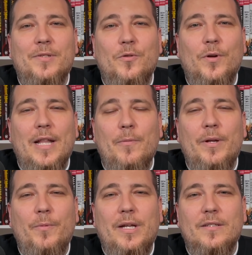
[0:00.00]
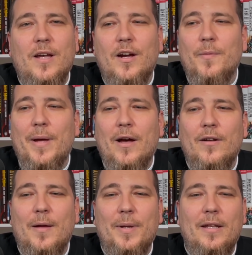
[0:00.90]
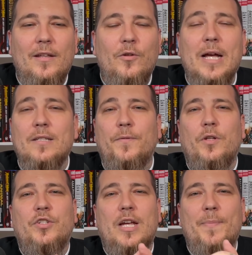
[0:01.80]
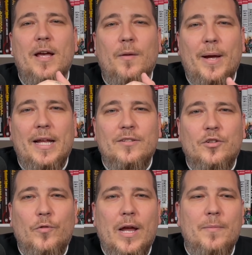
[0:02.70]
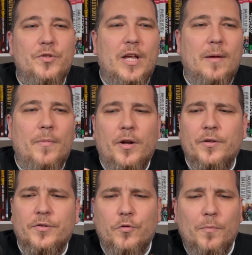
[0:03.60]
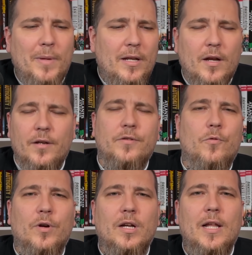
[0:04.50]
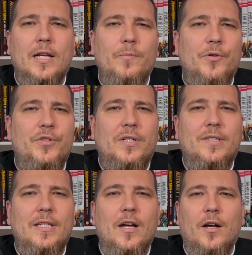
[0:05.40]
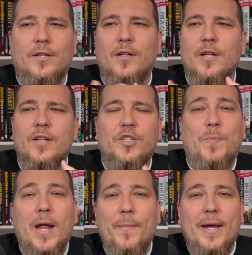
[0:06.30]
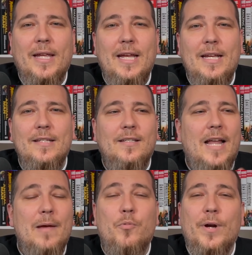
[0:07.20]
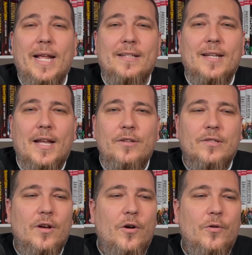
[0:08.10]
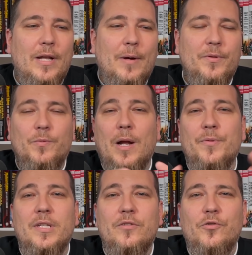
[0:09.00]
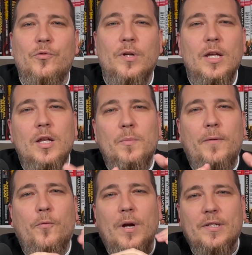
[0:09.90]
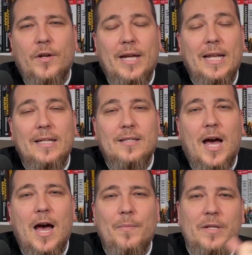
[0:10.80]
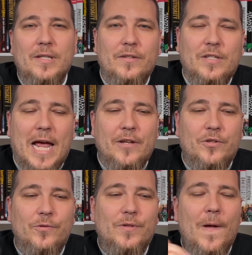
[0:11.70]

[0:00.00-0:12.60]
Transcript: story that we, we can talk about. I mean, you guys, if you check me out on my Instagram, gem underscore mint underscore collectibles, you could see all the Spider-Man keys, nine point eights that I used to own. That was what I was into before I started getting into omnis and statues.